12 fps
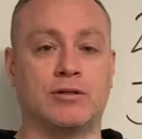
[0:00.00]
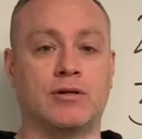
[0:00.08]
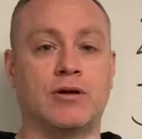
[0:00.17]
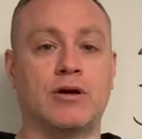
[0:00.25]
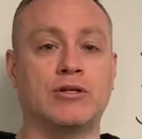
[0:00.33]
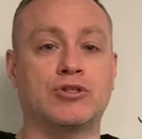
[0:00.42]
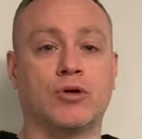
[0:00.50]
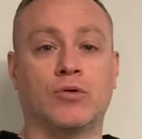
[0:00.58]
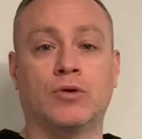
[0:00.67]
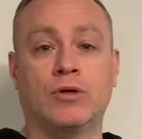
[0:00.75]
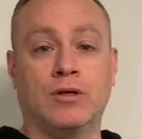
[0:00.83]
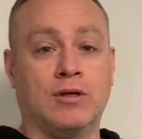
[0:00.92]
All right,
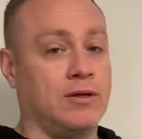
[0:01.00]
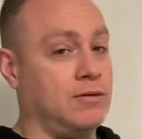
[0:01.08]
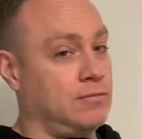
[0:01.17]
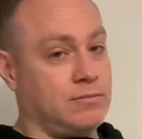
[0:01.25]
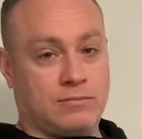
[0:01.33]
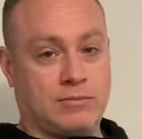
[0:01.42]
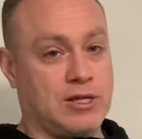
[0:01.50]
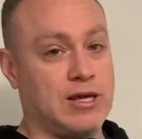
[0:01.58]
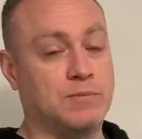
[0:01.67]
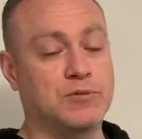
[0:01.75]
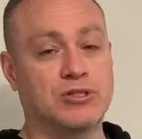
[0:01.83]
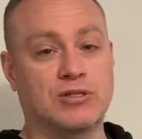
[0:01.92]
so
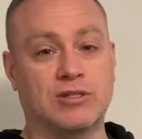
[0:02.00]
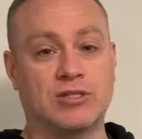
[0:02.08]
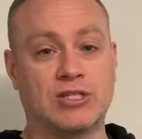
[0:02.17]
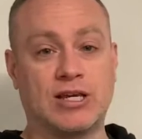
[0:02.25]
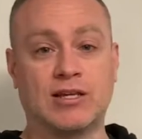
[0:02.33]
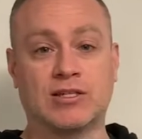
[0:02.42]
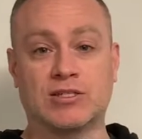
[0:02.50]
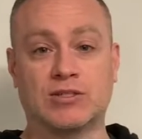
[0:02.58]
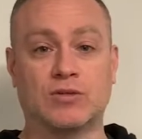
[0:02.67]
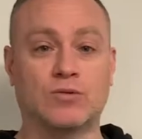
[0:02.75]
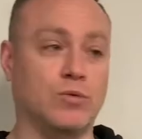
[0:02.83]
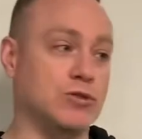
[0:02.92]
hips
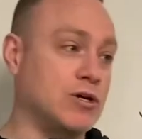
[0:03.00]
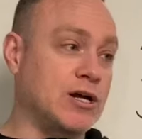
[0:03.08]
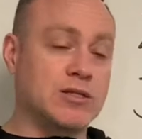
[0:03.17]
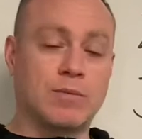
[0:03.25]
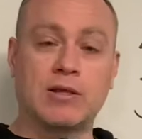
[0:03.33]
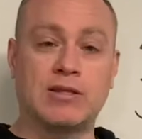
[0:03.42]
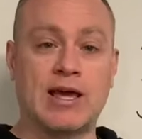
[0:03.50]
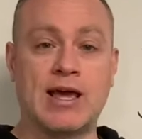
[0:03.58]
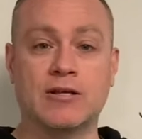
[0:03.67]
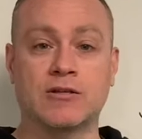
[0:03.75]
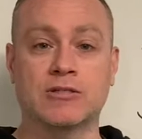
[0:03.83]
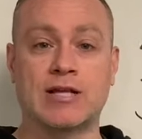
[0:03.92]
6, we talked about the
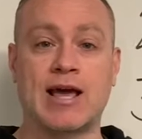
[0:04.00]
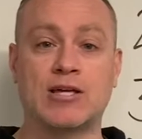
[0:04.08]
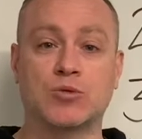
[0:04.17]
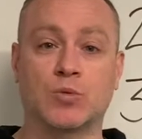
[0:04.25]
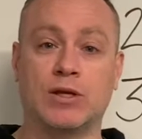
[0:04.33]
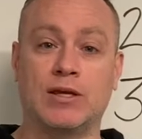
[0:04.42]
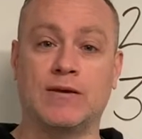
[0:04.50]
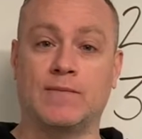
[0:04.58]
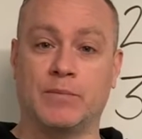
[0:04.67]
ankles last week,